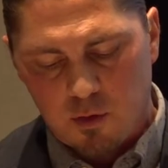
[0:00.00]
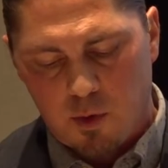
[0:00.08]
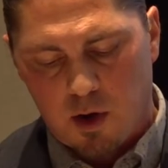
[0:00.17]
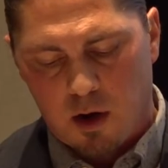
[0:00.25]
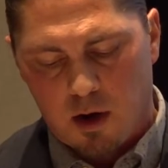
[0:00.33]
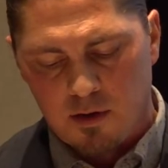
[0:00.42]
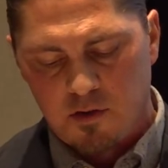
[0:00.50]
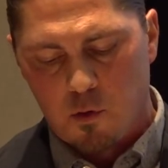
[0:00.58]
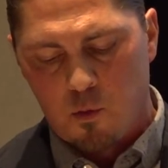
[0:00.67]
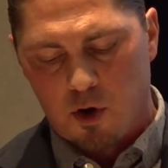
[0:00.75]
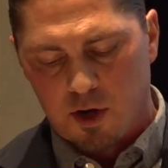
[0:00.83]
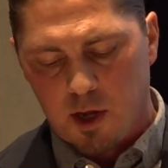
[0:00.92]
we are also
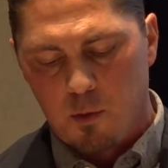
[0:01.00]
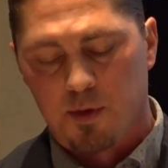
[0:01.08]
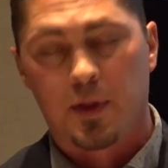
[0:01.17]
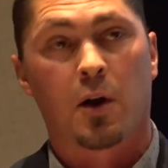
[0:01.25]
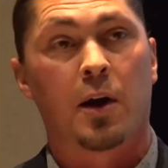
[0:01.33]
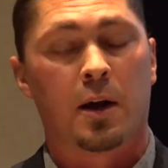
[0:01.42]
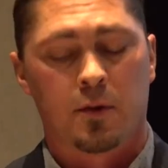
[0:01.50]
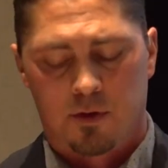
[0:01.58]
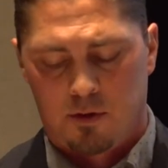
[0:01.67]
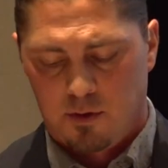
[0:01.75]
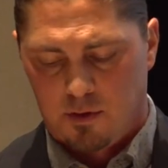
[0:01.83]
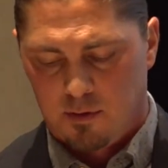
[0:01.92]
working with our
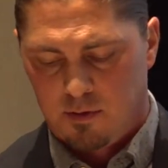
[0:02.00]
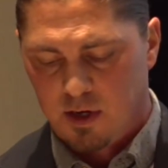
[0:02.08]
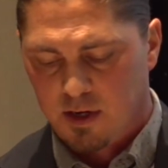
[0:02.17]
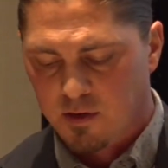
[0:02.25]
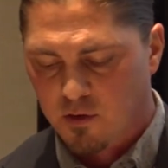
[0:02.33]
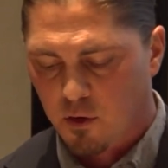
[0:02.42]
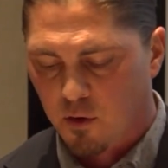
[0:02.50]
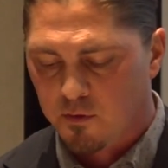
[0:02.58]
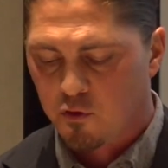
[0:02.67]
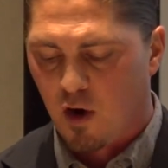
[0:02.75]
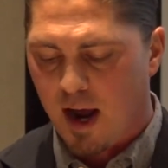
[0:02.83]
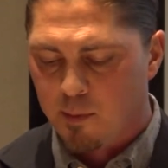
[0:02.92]
elders to conserve
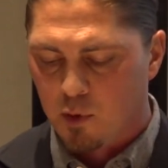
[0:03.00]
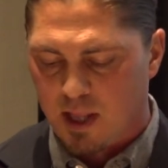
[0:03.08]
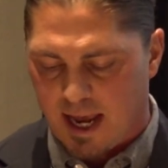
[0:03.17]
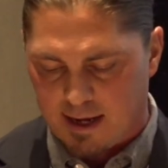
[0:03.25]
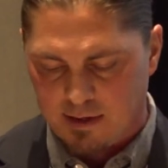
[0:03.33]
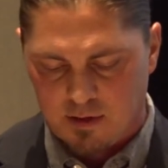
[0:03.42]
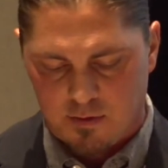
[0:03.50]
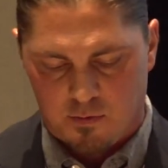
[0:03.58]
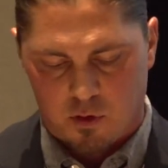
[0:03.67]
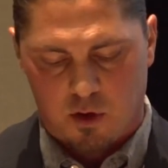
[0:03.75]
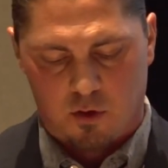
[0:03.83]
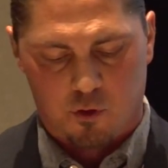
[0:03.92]
tribal lands for
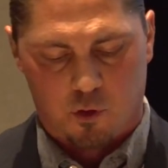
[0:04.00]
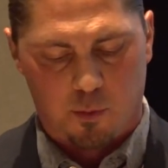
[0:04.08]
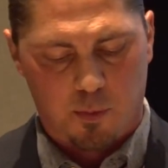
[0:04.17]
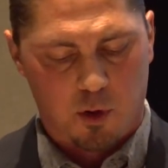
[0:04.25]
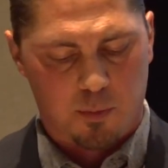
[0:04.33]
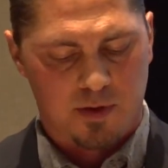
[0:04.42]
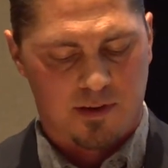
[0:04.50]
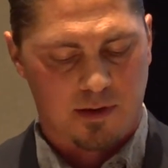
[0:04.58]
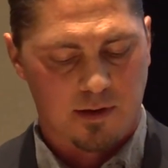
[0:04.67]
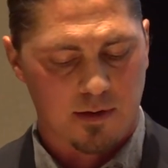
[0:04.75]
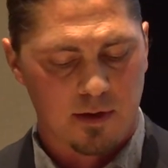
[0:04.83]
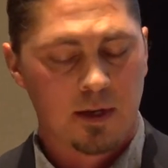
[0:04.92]
cultural
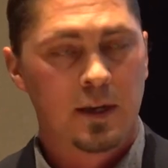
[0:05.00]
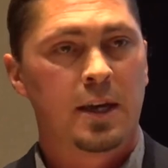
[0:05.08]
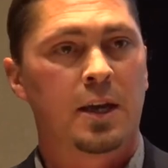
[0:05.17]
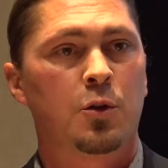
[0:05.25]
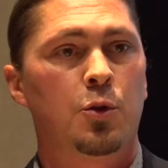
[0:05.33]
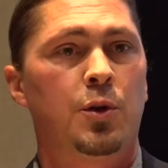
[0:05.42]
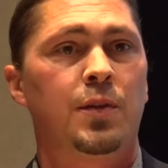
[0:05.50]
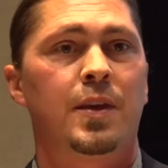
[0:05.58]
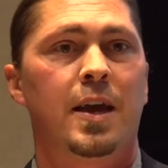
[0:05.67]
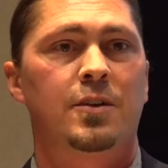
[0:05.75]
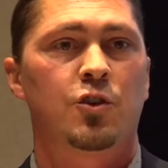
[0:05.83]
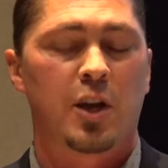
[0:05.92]
purposes, including
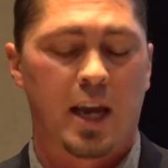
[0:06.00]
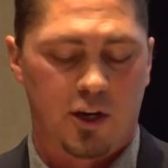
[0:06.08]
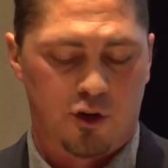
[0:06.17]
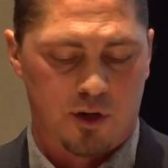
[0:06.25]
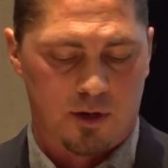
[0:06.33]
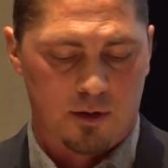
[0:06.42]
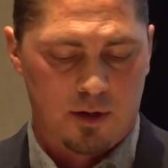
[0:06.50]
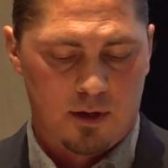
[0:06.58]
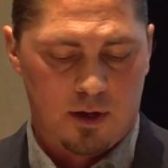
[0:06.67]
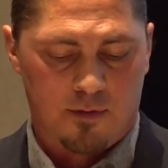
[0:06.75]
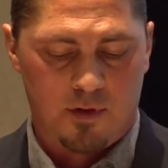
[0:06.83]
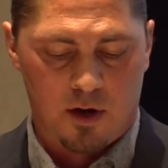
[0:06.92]
the education
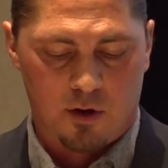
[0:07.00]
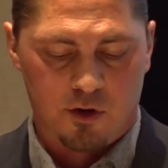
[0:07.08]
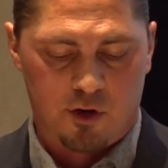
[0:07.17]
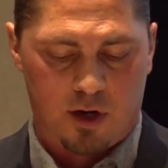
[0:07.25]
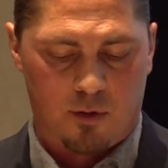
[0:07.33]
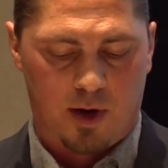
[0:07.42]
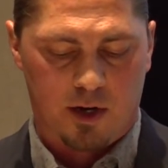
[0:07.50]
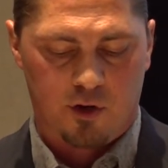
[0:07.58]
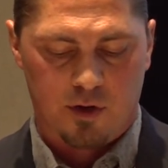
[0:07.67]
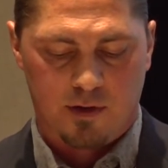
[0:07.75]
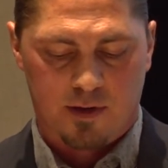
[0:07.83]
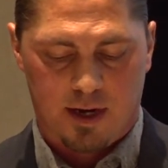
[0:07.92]
of younger
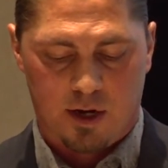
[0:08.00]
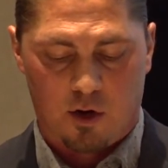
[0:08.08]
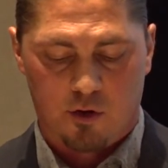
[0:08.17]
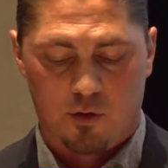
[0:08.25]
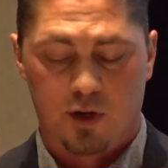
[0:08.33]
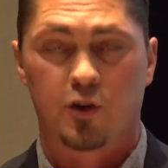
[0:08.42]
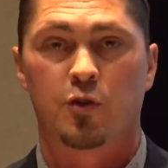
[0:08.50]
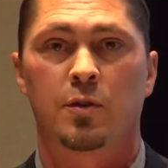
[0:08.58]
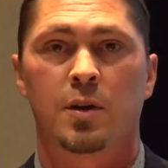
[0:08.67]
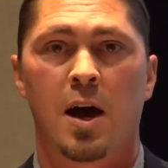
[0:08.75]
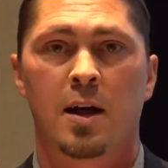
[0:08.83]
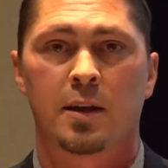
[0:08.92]
generations in our traditional
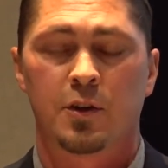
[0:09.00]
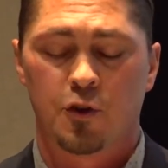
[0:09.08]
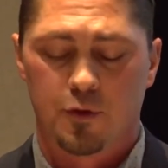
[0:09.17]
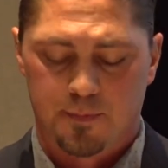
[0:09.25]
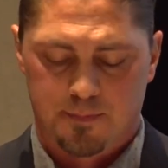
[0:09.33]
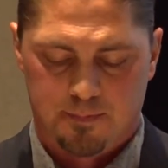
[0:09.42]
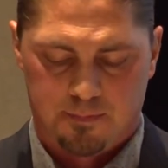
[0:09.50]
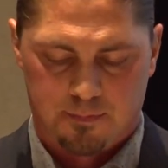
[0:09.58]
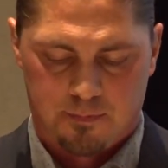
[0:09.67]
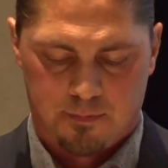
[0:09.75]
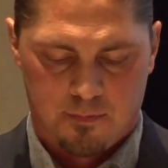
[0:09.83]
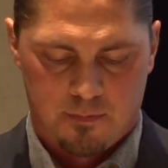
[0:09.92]
knowledge.
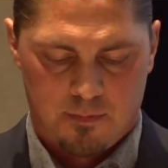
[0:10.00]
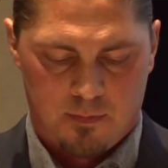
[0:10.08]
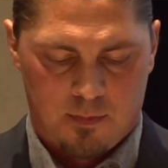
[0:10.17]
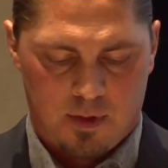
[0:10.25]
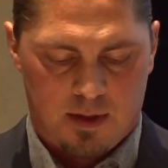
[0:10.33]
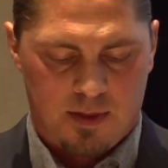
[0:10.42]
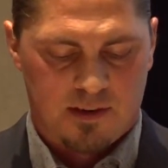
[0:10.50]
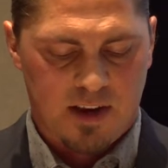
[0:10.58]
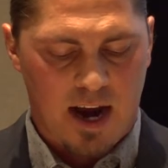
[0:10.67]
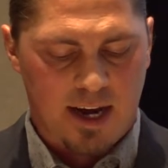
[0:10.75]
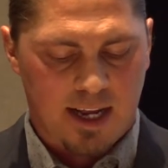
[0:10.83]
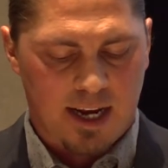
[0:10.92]
The
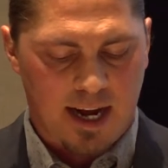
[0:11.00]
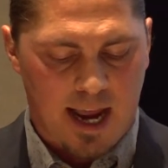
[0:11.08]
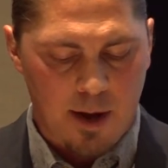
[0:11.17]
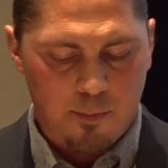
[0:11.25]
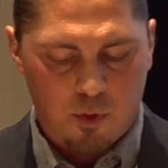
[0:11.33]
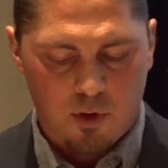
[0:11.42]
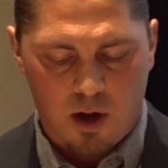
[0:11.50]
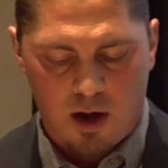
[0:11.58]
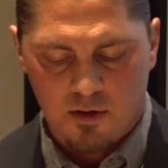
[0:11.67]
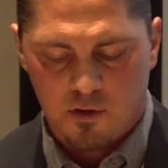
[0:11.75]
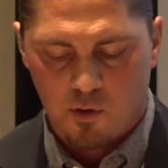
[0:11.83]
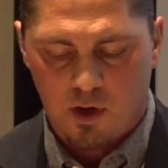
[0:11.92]
signing in April
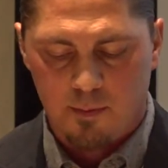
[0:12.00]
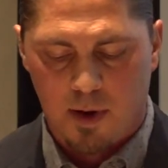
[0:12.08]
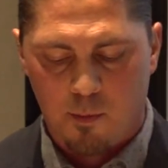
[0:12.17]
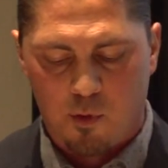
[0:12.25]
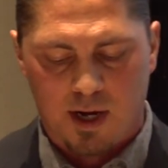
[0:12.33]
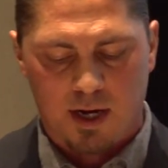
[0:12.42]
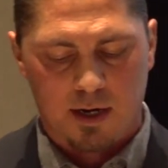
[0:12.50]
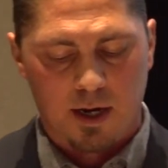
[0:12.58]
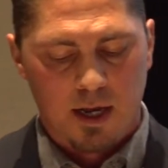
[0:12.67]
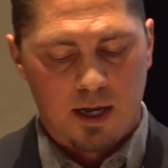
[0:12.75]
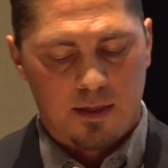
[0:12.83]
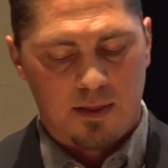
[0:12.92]
also commemorated
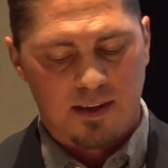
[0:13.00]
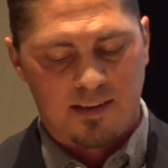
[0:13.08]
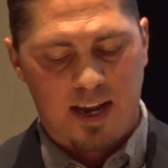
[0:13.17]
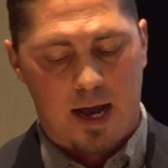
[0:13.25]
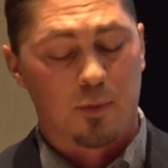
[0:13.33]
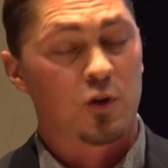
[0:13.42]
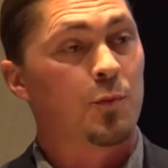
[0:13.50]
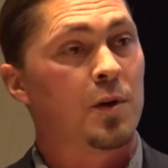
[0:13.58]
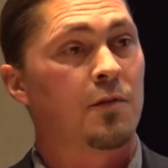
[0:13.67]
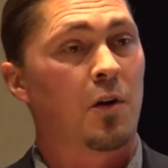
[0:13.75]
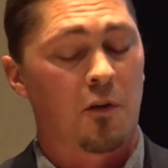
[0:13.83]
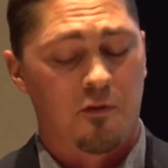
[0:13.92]
the establishment
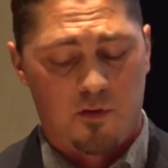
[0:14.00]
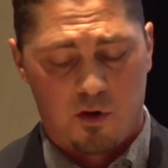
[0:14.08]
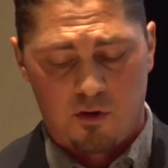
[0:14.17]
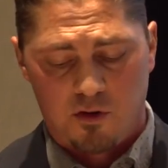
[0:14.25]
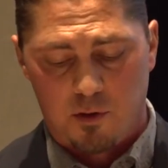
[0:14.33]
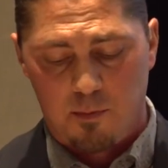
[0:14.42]
of our first